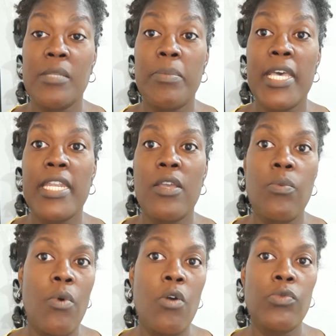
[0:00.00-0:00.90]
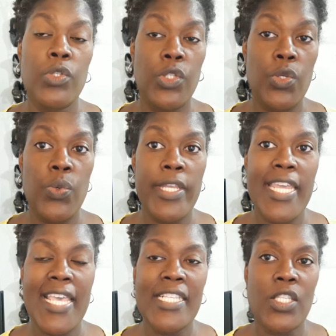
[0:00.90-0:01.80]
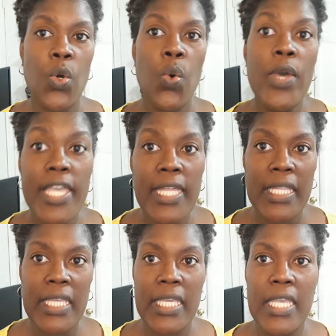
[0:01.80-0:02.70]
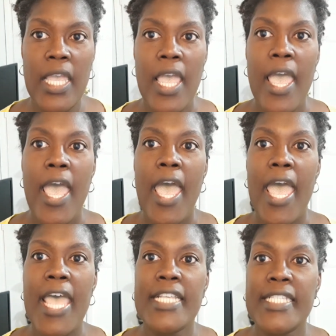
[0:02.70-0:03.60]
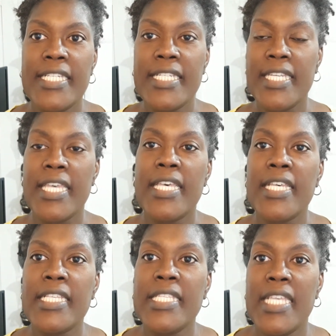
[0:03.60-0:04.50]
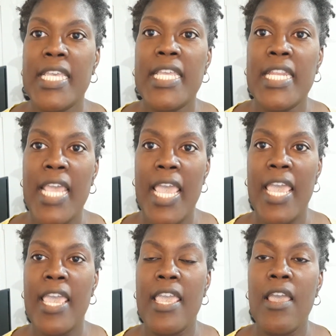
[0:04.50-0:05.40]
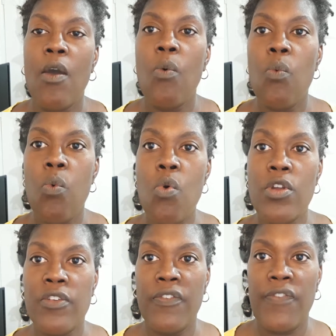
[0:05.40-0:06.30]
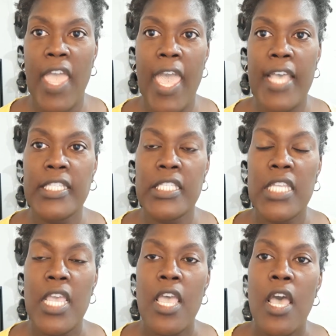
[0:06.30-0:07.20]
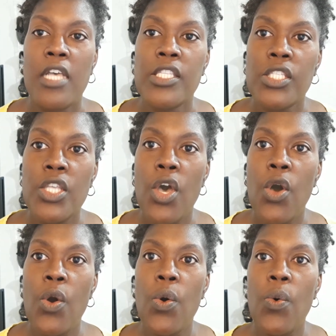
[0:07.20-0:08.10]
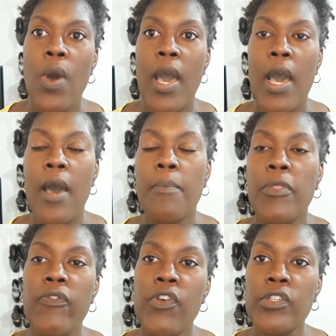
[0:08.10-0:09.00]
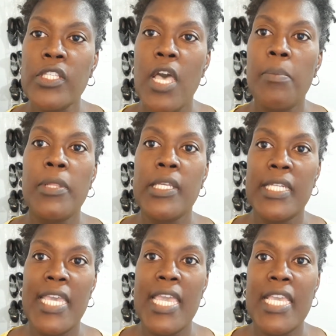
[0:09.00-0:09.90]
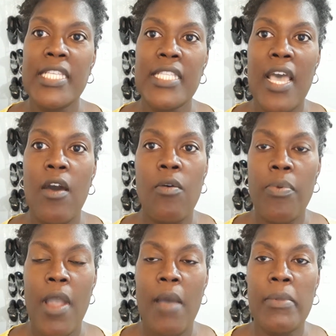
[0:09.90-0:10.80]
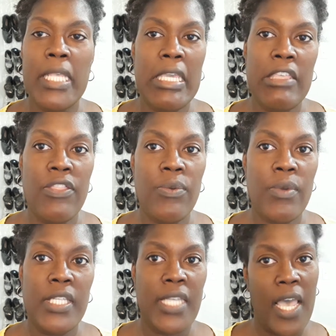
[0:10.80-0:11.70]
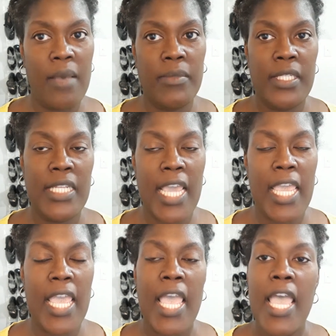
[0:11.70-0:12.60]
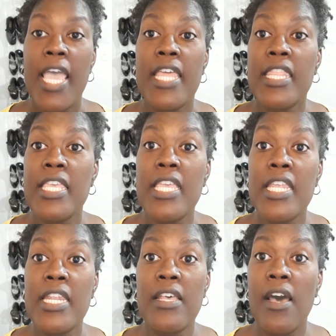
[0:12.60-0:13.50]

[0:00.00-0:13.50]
but it won't do it as quickly as it does in a water fast. So the first couple of days, I'll probably eat 3 times a day. And then